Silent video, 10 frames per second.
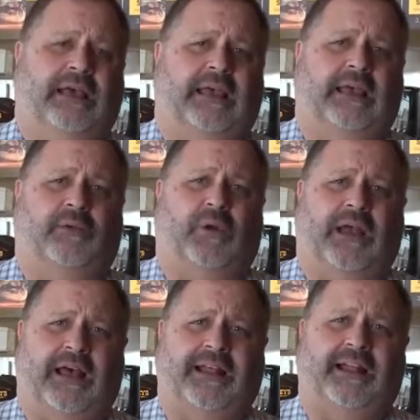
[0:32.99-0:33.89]
And when I
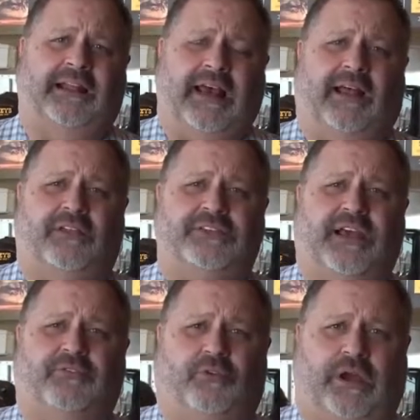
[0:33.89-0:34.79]
got down to Dallas
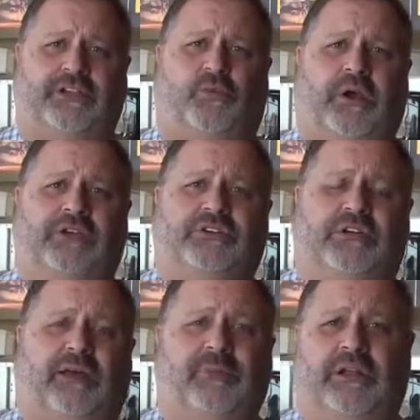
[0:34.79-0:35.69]
after
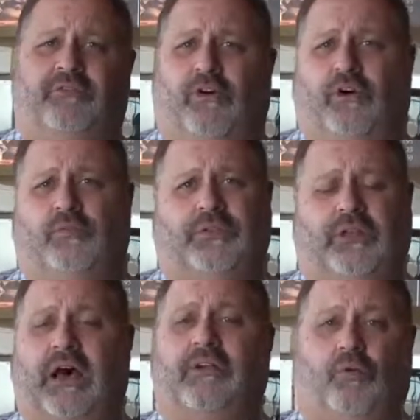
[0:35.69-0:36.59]
graduation, I've been involved with a
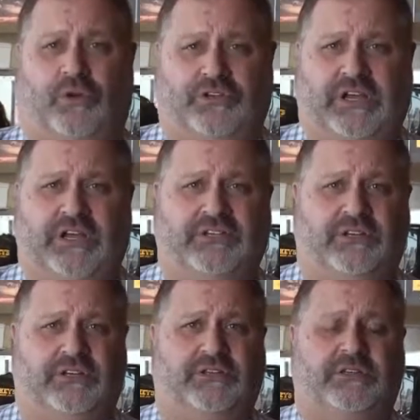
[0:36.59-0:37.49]
lot of
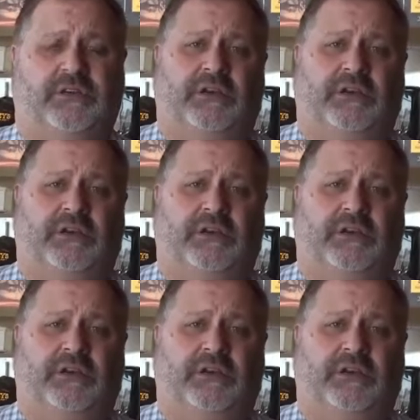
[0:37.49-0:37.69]
organizations.